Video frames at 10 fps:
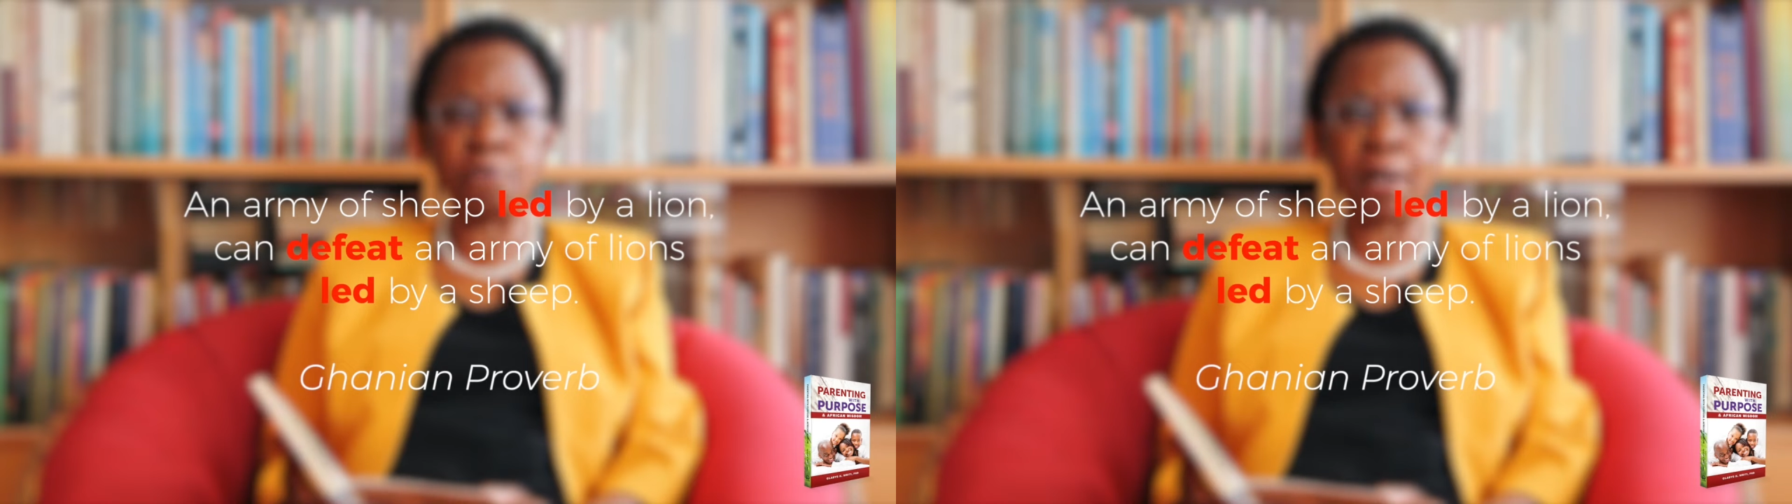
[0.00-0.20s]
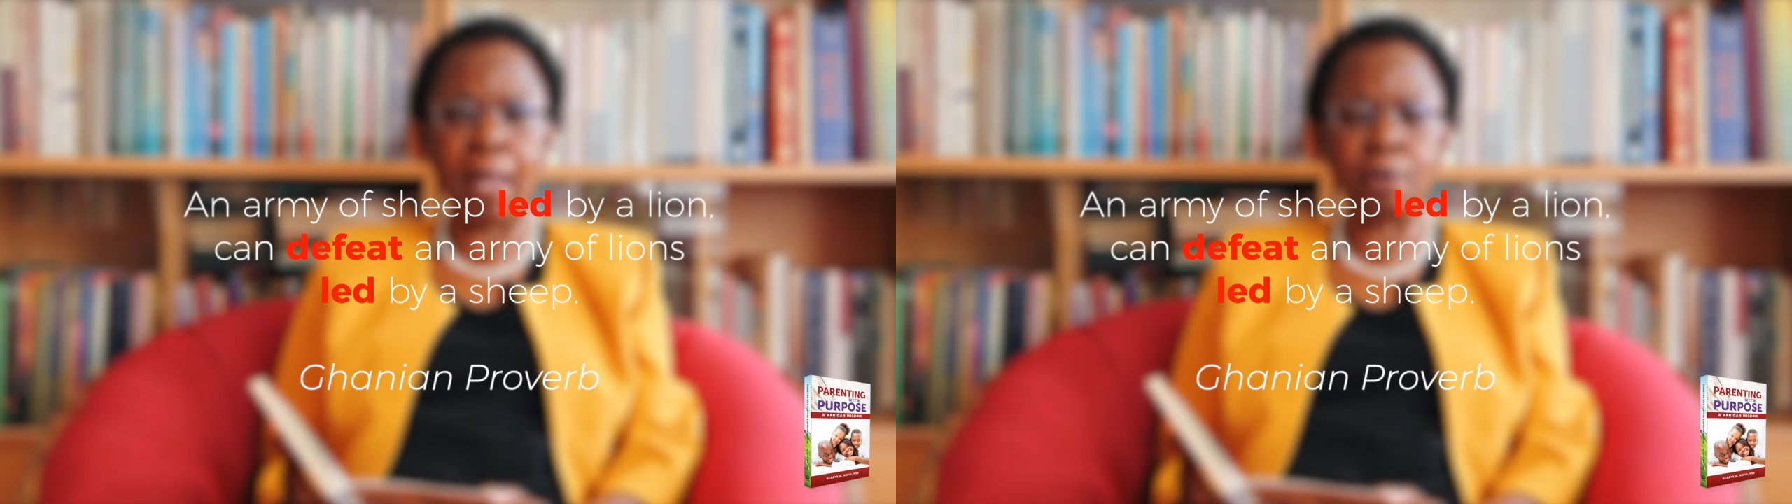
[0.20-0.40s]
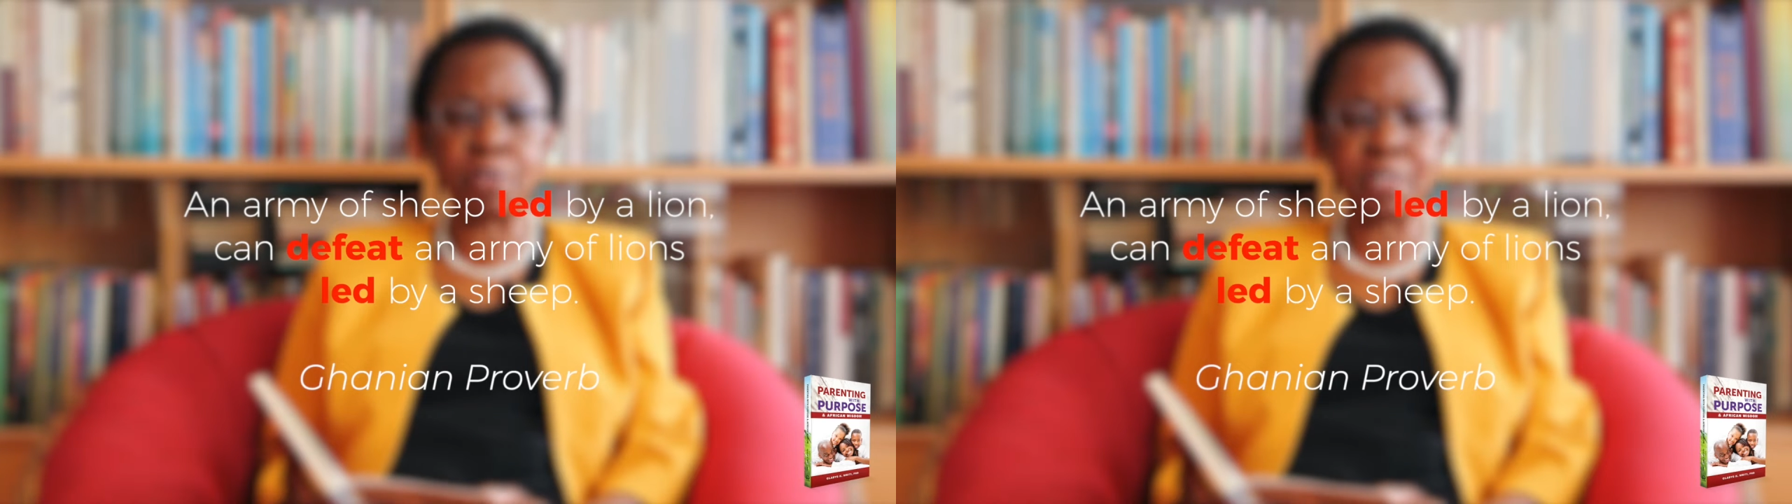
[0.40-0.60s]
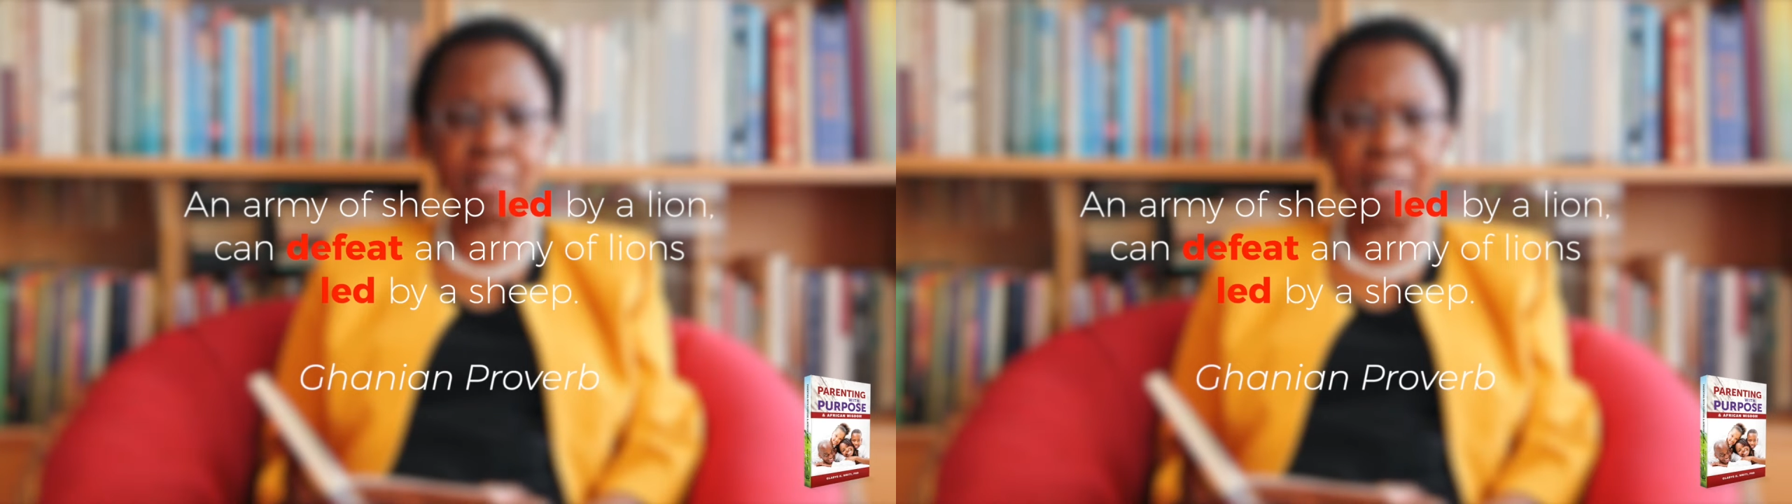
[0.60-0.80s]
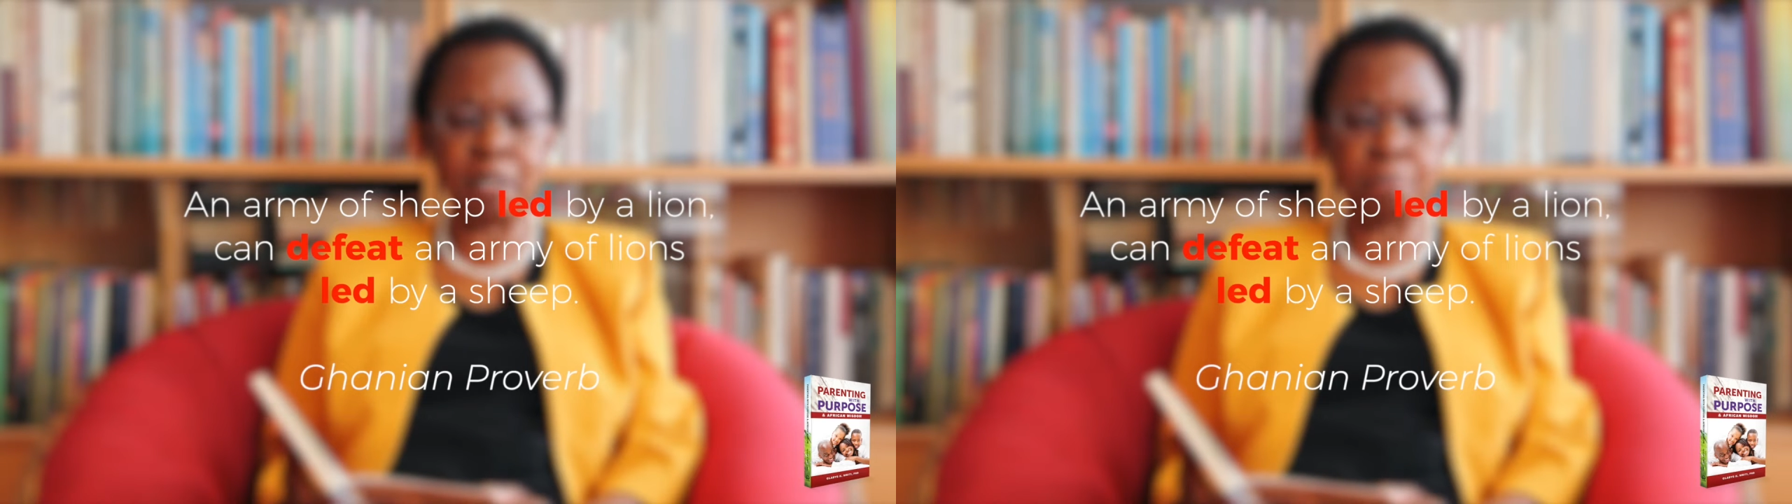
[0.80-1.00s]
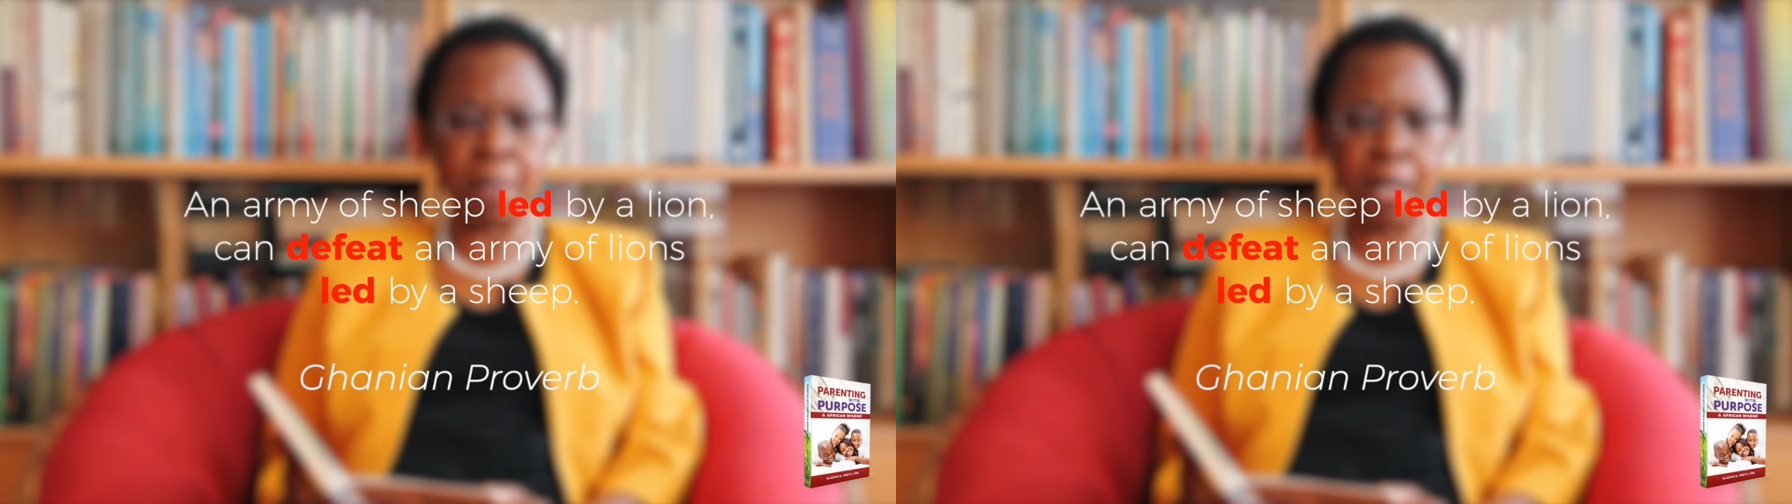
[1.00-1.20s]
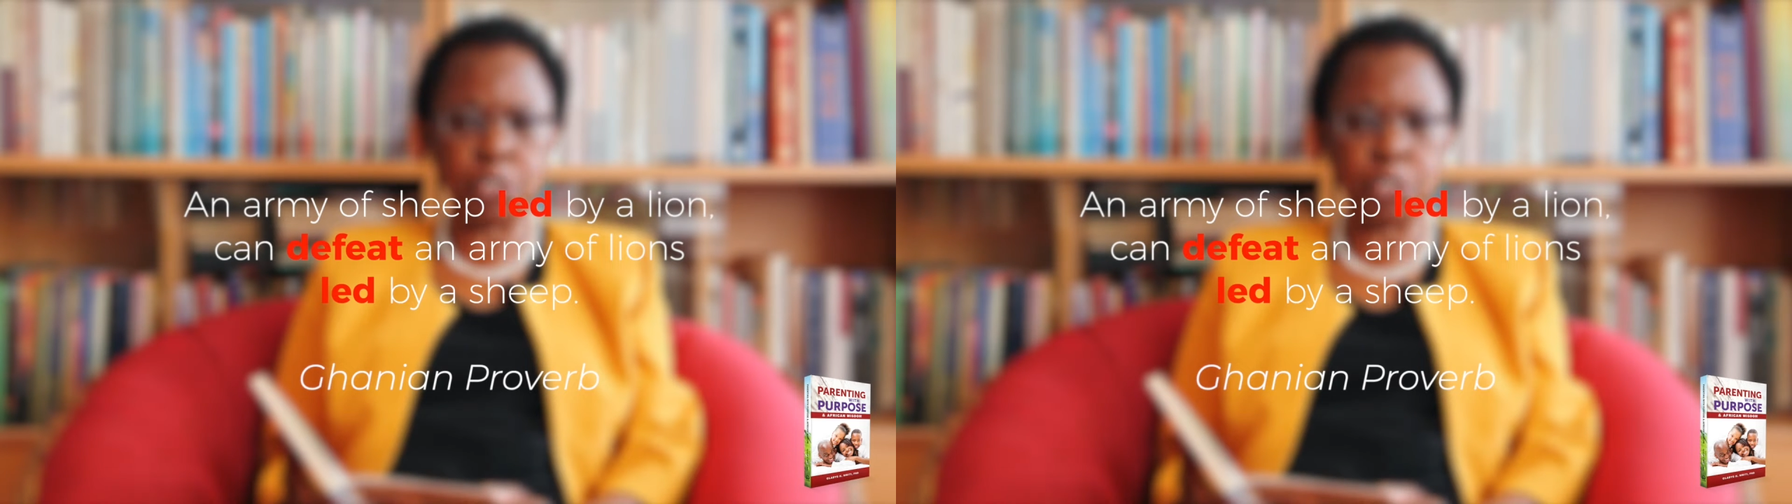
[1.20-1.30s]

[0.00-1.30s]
lions led by a